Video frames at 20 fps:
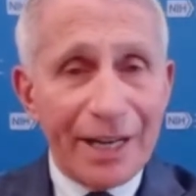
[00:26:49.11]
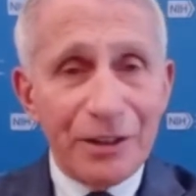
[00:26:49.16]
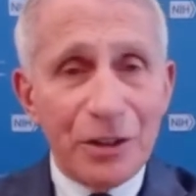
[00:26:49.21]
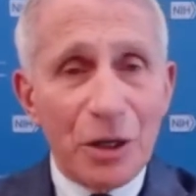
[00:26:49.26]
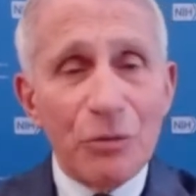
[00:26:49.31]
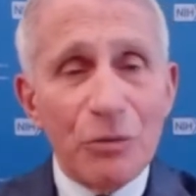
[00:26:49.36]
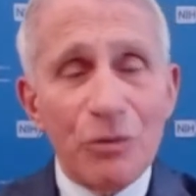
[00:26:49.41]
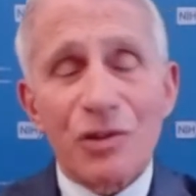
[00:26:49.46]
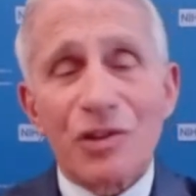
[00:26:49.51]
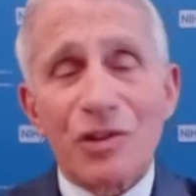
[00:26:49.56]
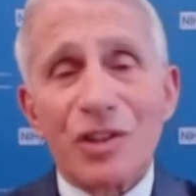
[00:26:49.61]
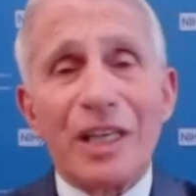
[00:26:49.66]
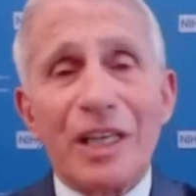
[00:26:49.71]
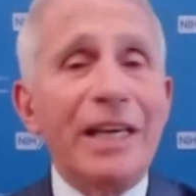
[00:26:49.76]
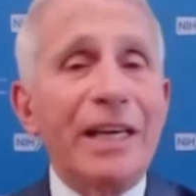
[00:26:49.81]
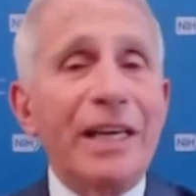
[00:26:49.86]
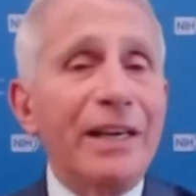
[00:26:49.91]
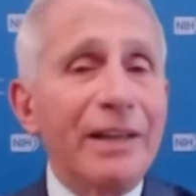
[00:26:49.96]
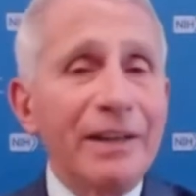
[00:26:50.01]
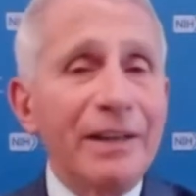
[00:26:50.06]
I don't
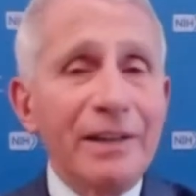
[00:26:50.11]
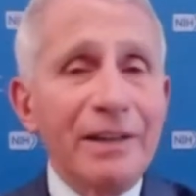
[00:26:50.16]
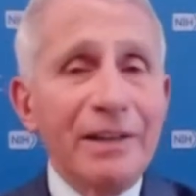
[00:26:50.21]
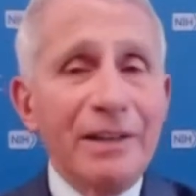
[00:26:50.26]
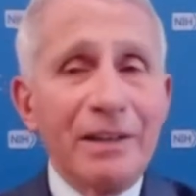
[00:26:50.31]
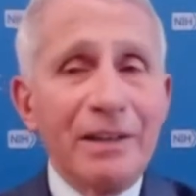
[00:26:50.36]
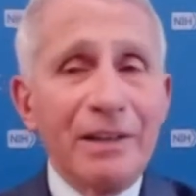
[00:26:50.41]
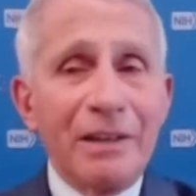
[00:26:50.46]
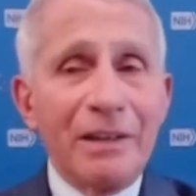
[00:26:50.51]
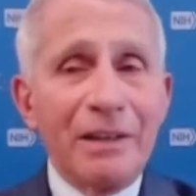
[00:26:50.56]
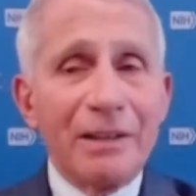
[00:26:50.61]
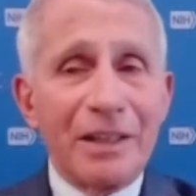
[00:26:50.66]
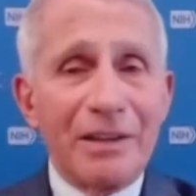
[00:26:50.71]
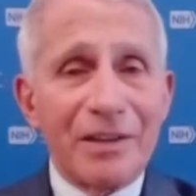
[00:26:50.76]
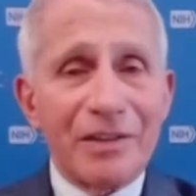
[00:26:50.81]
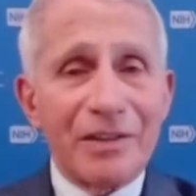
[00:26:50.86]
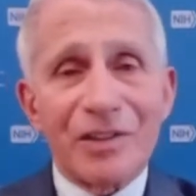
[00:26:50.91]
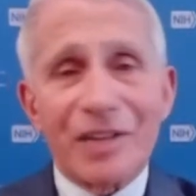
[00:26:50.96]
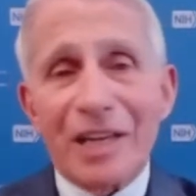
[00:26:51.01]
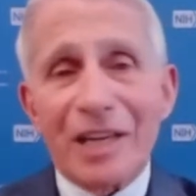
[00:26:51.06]
see
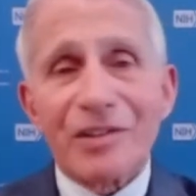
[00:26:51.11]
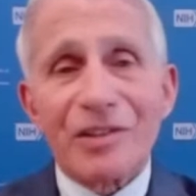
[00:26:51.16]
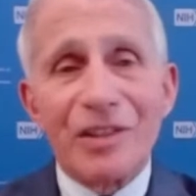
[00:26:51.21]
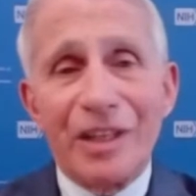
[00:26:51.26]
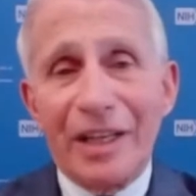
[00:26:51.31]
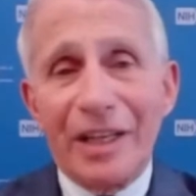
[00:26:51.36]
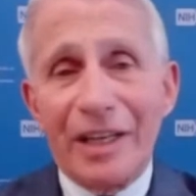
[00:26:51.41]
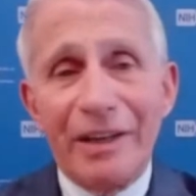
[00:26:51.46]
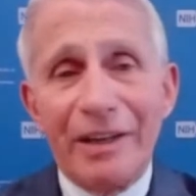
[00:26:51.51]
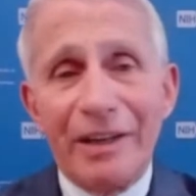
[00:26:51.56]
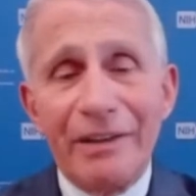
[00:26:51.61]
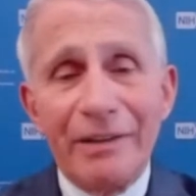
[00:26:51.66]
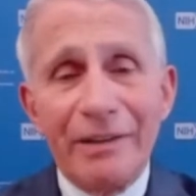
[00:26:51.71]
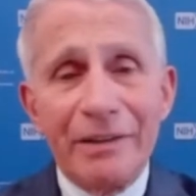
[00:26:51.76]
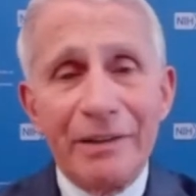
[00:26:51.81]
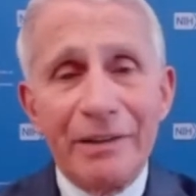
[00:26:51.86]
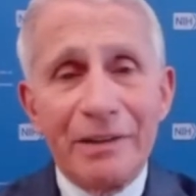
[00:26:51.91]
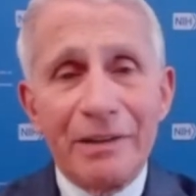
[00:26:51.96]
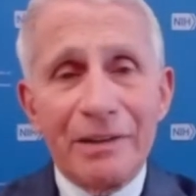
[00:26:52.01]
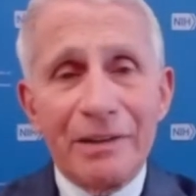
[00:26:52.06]
the necessity
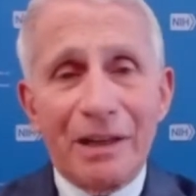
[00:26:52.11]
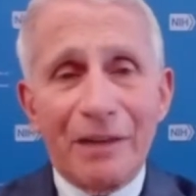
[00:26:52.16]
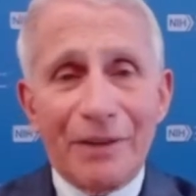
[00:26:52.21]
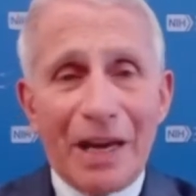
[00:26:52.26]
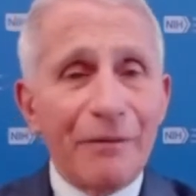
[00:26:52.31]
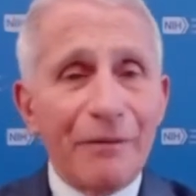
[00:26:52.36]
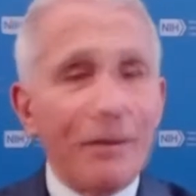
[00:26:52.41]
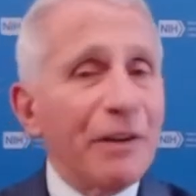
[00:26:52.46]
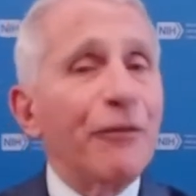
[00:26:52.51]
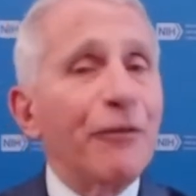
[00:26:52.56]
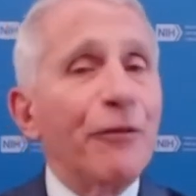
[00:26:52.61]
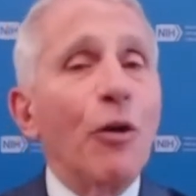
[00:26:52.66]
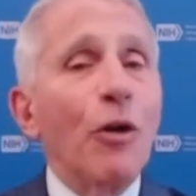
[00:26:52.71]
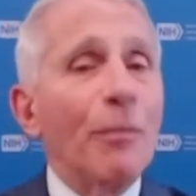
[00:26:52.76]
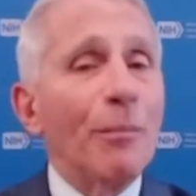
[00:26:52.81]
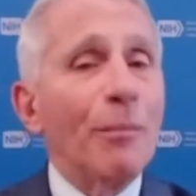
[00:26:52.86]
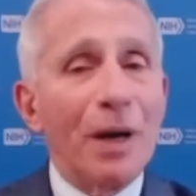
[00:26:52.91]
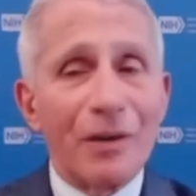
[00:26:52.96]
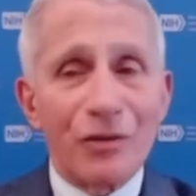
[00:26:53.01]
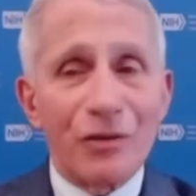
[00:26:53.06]
of every
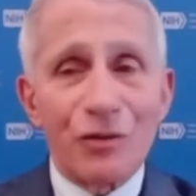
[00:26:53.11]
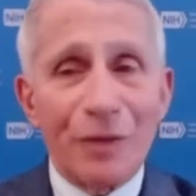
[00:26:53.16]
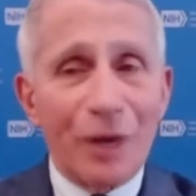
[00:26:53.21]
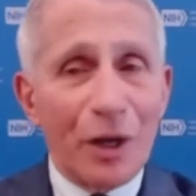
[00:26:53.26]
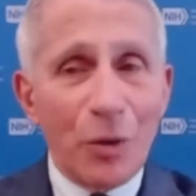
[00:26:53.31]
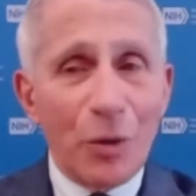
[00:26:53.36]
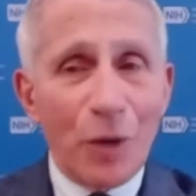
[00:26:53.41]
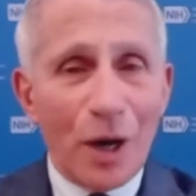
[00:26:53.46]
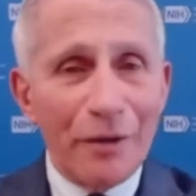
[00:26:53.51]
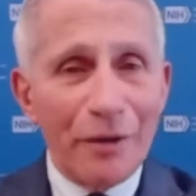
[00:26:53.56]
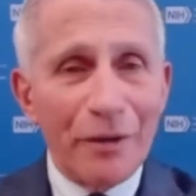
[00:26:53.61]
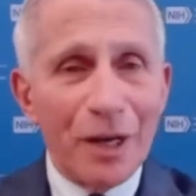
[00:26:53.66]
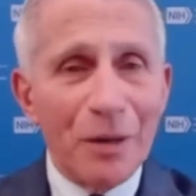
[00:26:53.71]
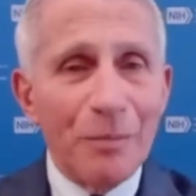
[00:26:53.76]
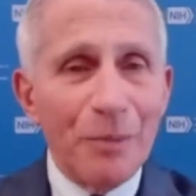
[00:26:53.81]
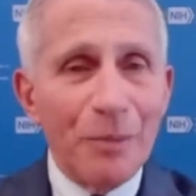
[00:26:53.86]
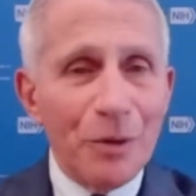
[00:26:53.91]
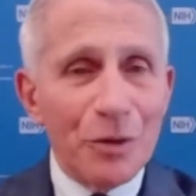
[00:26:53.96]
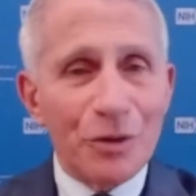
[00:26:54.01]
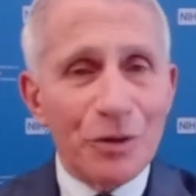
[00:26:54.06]
4 months
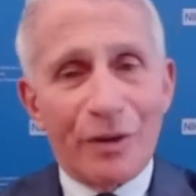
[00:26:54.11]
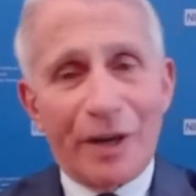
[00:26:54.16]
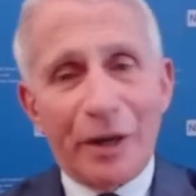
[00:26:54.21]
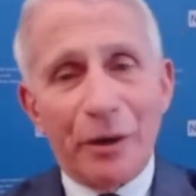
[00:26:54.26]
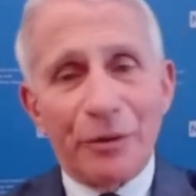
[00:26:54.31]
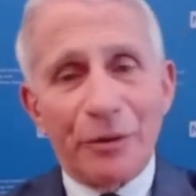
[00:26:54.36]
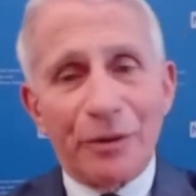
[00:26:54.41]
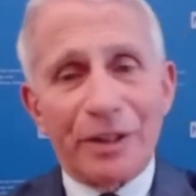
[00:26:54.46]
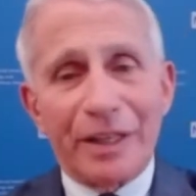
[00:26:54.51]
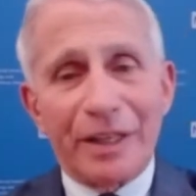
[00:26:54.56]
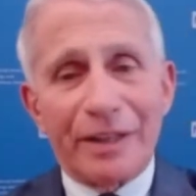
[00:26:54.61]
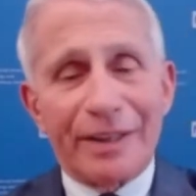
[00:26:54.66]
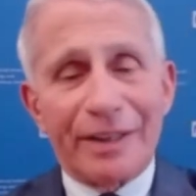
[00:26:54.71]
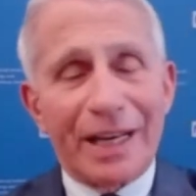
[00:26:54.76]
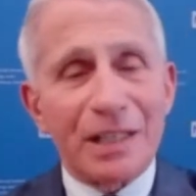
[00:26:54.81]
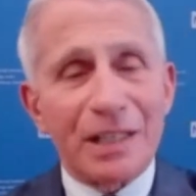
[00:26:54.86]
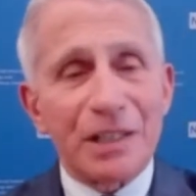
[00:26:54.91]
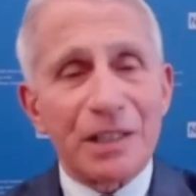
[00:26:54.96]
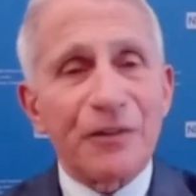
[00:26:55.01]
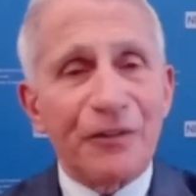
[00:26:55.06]
requiring a booster. I don't think
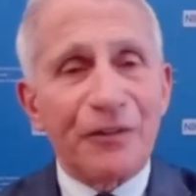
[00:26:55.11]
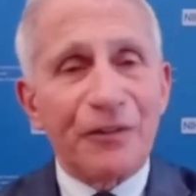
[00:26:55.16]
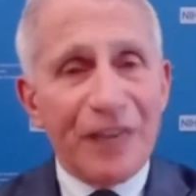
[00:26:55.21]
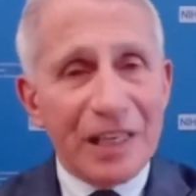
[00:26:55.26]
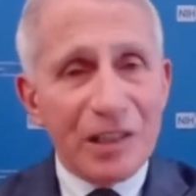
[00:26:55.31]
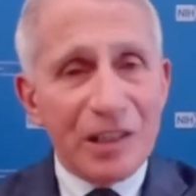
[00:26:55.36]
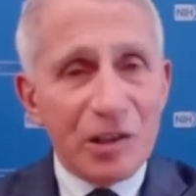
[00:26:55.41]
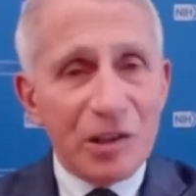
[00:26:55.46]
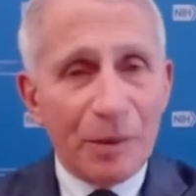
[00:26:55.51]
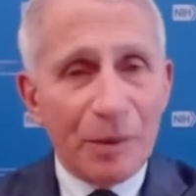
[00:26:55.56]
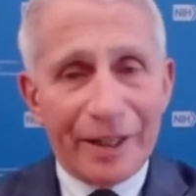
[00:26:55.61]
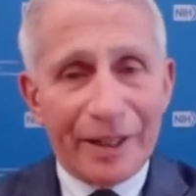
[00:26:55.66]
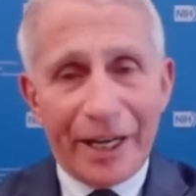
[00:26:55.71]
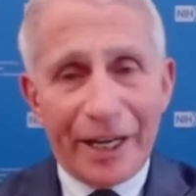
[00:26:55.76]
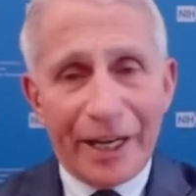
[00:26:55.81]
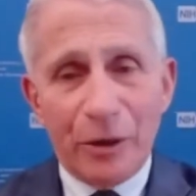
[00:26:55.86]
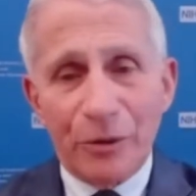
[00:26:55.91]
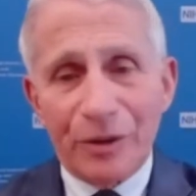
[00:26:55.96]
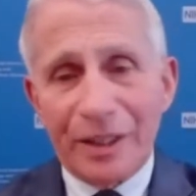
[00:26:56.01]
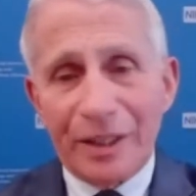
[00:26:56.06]
that's feasible, and
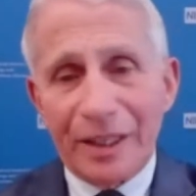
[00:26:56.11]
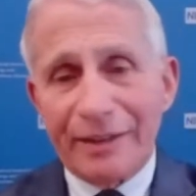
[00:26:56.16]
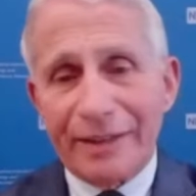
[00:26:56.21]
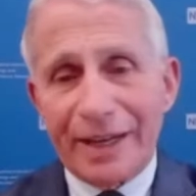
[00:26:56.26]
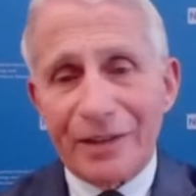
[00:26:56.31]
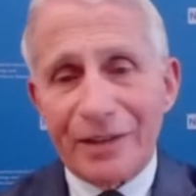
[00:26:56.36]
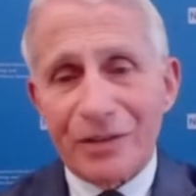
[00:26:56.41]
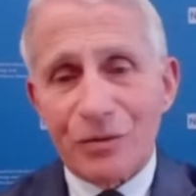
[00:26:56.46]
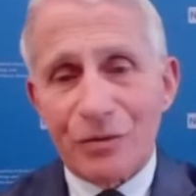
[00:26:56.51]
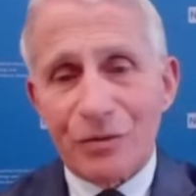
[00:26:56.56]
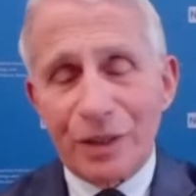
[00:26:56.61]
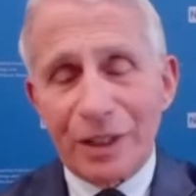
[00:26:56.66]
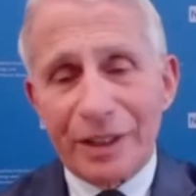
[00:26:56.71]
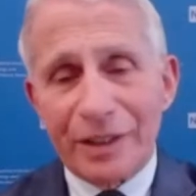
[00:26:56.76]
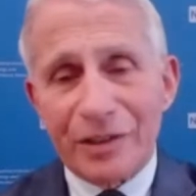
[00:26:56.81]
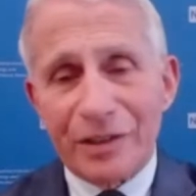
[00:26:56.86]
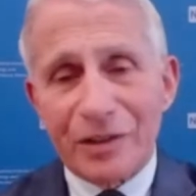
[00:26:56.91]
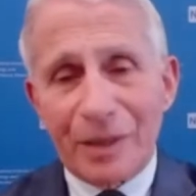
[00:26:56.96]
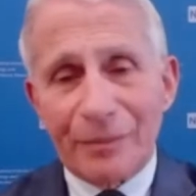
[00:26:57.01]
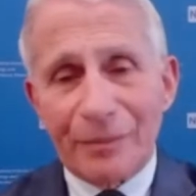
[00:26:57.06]
I don't think that's
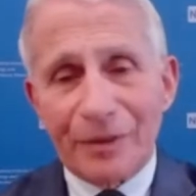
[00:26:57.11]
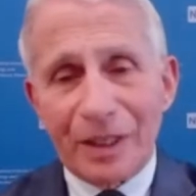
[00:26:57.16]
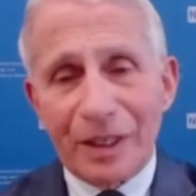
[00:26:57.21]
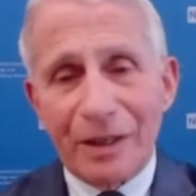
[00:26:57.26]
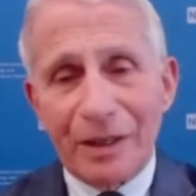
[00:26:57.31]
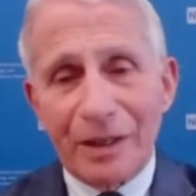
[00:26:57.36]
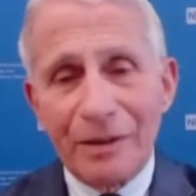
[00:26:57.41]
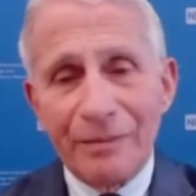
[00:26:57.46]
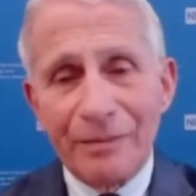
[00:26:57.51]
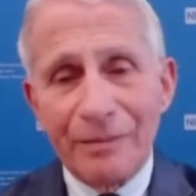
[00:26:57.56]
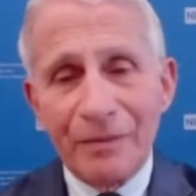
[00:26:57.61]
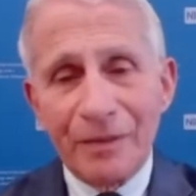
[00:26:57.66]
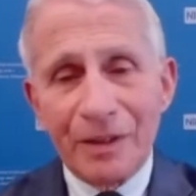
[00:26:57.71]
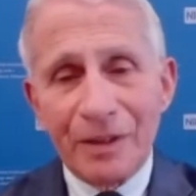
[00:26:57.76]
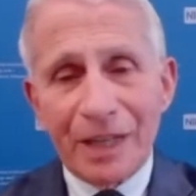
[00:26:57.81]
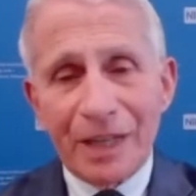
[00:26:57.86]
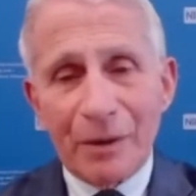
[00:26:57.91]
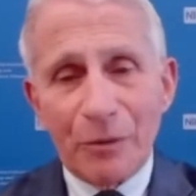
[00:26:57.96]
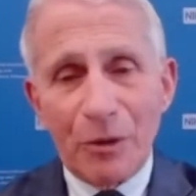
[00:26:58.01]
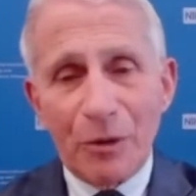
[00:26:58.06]
really something
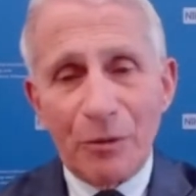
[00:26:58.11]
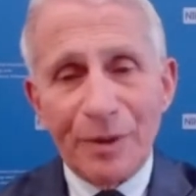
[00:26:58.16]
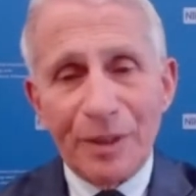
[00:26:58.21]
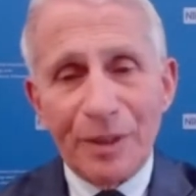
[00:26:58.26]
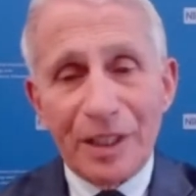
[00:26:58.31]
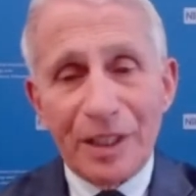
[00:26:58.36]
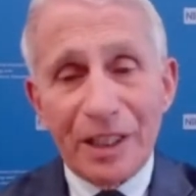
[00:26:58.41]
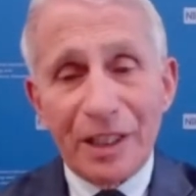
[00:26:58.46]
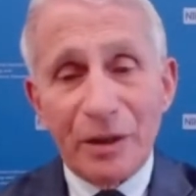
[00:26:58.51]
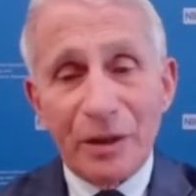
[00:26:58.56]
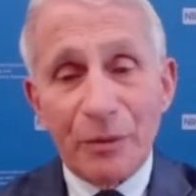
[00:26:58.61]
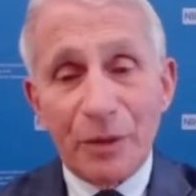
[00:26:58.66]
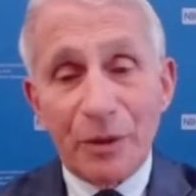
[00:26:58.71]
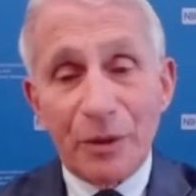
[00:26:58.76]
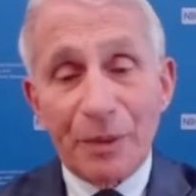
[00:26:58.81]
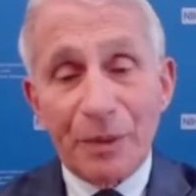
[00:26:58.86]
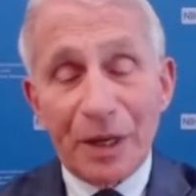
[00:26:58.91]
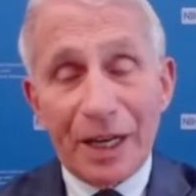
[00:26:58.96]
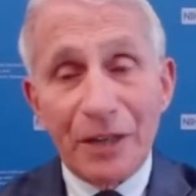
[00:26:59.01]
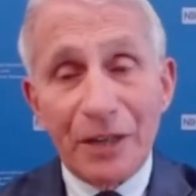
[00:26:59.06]
that we'll be dealing
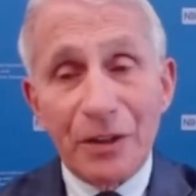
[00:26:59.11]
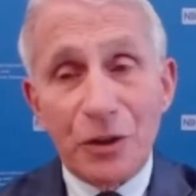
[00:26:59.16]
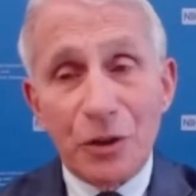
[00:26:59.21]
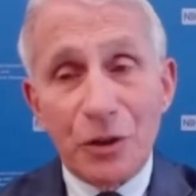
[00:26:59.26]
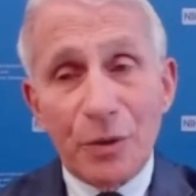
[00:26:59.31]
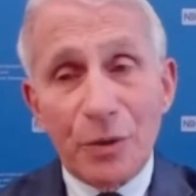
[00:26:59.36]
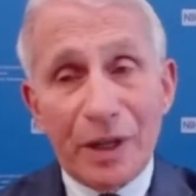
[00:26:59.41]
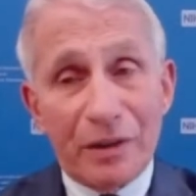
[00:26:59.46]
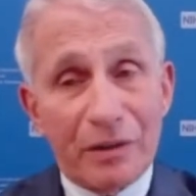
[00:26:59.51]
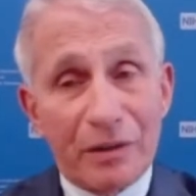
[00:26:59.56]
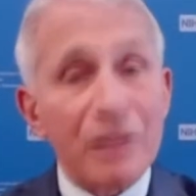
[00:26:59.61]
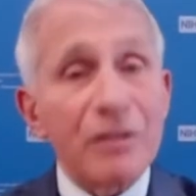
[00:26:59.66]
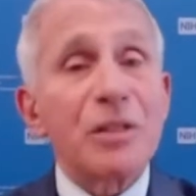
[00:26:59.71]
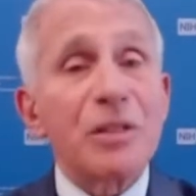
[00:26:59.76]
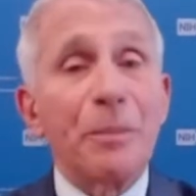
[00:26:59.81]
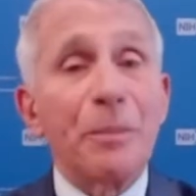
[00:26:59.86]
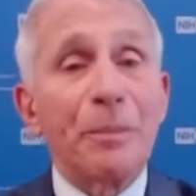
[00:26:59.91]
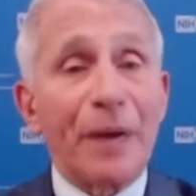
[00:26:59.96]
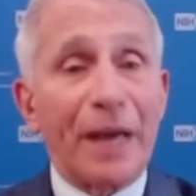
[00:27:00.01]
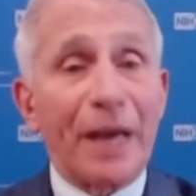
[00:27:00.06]
with. But I do
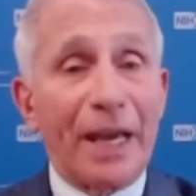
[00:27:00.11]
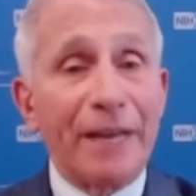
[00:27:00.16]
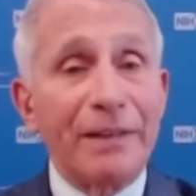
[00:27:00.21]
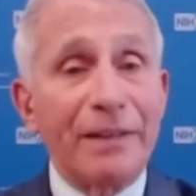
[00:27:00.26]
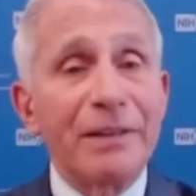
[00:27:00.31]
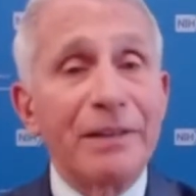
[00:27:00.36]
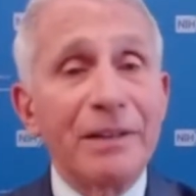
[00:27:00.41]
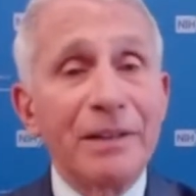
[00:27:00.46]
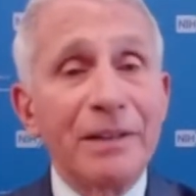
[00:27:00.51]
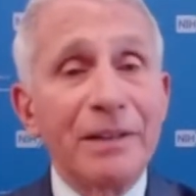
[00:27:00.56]
anticipate